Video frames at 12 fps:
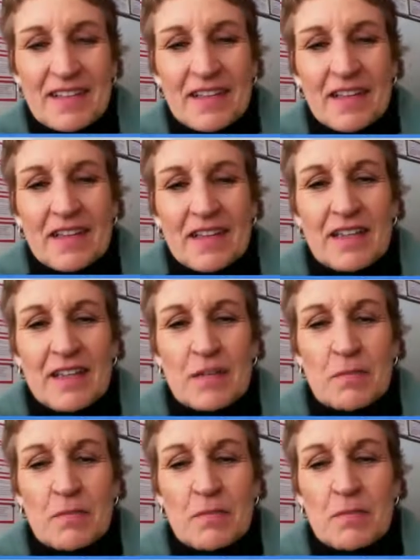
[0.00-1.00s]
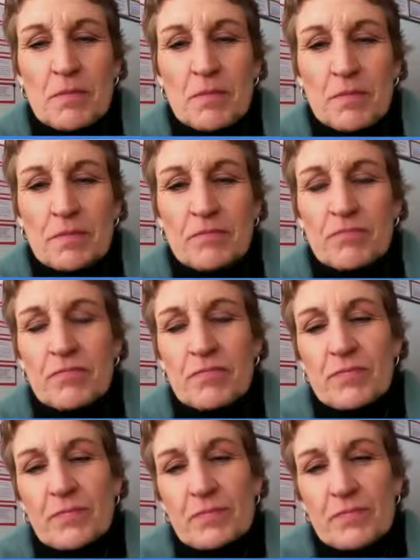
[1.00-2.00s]
and it's a great contribution
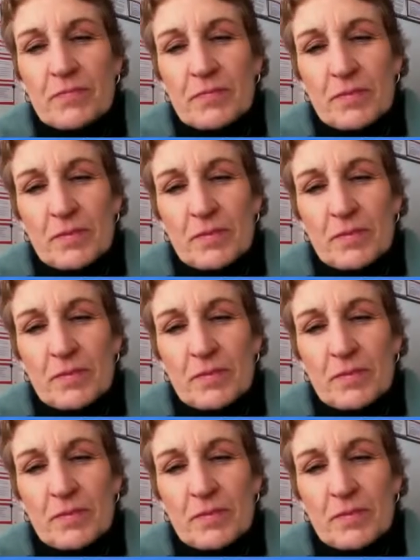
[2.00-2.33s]
that you've